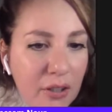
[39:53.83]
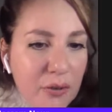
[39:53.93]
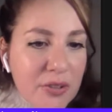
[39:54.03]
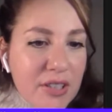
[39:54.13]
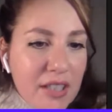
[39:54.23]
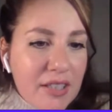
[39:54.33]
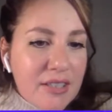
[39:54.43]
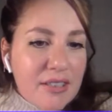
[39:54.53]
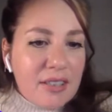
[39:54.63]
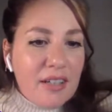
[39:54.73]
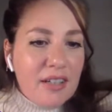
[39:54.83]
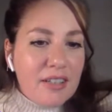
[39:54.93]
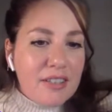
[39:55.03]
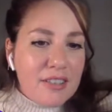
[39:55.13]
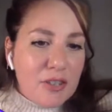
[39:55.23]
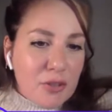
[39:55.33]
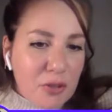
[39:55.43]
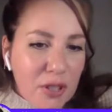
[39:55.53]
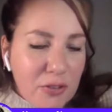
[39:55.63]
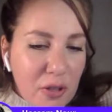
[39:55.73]
who says, did you
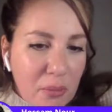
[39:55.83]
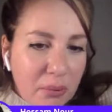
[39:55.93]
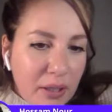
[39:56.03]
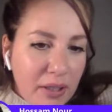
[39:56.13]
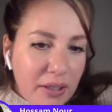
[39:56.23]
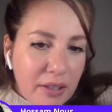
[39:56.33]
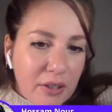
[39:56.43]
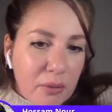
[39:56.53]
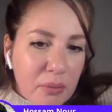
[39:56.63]
try to apply your